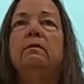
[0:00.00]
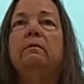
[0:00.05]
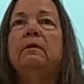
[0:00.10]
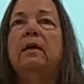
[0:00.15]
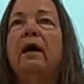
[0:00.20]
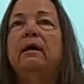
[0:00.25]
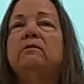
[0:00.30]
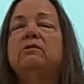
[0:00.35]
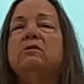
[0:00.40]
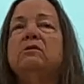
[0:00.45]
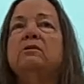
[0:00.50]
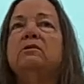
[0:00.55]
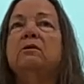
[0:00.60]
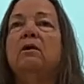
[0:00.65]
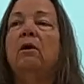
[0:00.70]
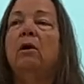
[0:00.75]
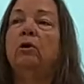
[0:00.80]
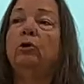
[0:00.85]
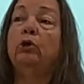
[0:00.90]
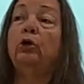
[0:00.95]
that's
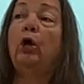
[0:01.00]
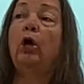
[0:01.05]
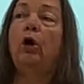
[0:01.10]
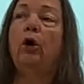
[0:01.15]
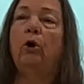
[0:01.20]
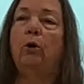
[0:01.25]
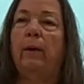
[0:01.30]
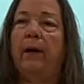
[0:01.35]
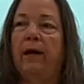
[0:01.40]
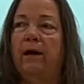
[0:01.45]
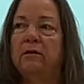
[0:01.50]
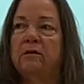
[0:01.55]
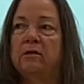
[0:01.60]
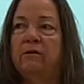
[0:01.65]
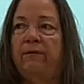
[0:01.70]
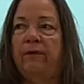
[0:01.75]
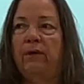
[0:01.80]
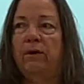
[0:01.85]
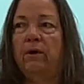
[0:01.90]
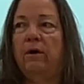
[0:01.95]
a low
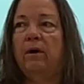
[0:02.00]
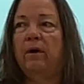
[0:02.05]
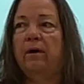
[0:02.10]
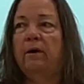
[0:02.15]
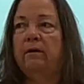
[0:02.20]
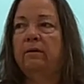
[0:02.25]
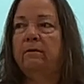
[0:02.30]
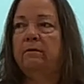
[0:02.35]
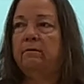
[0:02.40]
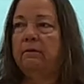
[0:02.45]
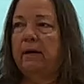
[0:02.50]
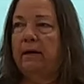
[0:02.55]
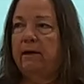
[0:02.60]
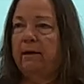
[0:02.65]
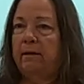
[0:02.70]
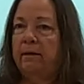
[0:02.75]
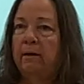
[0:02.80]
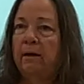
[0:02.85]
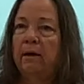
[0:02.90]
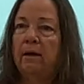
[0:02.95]
SVR,
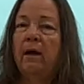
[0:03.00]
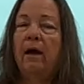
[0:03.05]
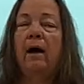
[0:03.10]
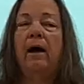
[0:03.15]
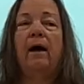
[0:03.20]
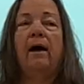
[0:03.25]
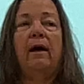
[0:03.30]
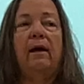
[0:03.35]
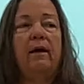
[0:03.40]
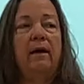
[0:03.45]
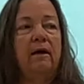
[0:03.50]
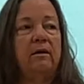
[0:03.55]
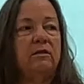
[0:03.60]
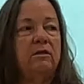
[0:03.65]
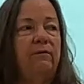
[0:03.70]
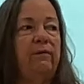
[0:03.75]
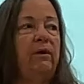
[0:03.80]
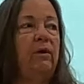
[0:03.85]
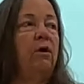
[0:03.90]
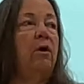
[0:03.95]
right? High
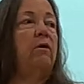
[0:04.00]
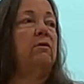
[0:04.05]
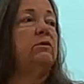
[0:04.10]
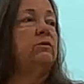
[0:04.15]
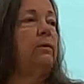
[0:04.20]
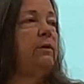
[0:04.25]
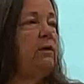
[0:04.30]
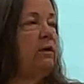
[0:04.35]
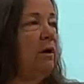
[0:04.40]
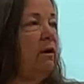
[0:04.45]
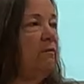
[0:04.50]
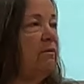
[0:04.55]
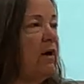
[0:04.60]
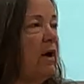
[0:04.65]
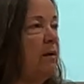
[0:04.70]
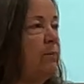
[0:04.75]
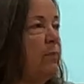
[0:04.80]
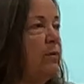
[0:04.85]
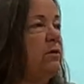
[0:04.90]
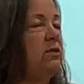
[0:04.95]
SVR is when you have
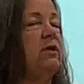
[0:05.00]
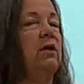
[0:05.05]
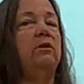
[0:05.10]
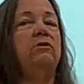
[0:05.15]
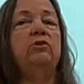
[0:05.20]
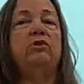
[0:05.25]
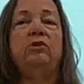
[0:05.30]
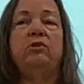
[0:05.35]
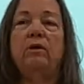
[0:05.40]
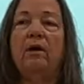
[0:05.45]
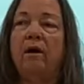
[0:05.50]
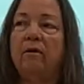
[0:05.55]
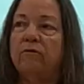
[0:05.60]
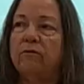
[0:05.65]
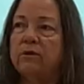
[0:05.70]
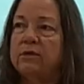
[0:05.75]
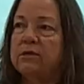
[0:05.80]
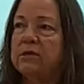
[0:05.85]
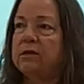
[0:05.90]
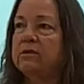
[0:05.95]
hypertension, you have
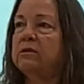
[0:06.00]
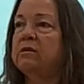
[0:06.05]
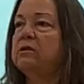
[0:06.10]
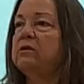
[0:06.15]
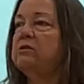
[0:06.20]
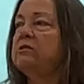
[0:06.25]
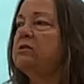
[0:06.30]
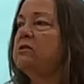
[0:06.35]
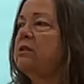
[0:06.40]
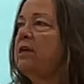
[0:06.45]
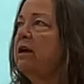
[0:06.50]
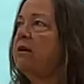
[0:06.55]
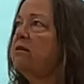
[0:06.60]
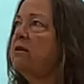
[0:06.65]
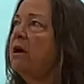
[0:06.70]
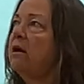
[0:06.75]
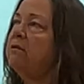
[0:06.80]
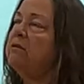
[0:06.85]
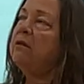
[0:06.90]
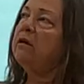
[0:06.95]
resistance. That
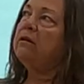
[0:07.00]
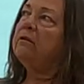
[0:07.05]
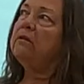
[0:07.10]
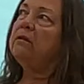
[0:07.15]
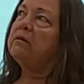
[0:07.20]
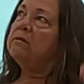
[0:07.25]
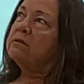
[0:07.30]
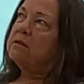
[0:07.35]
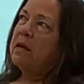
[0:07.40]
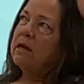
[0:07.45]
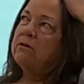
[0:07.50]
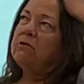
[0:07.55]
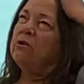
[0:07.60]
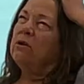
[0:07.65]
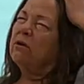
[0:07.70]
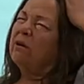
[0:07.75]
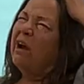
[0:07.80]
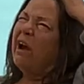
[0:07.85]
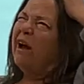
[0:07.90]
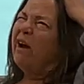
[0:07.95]
I think is that
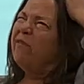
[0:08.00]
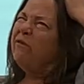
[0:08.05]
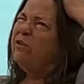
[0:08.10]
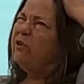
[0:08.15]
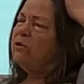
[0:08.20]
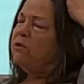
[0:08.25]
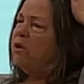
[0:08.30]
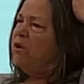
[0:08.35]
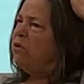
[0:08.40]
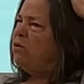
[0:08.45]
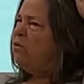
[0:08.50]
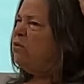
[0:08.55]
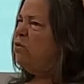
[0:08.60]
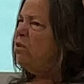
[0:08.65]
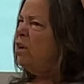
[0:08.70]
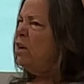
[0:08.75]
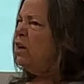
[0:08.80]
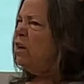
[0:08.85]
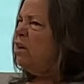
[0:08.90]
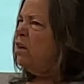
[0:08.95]
your afterload
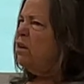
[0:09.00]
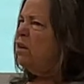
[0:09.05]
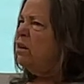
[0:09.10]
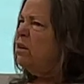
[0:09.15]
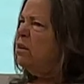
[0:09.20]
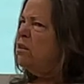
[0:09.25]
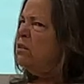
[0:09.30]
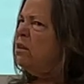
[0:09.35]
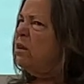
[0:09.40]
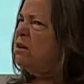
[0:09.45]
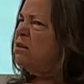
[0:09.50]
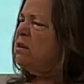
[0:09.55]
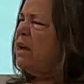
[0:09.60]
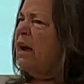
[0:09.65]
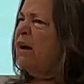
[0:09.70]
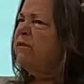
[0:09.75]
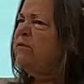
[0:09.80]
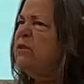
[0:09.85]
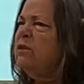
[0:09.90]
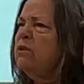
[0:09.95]

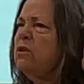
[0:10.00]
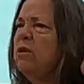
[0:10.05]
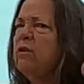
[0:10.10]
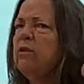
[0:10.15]
after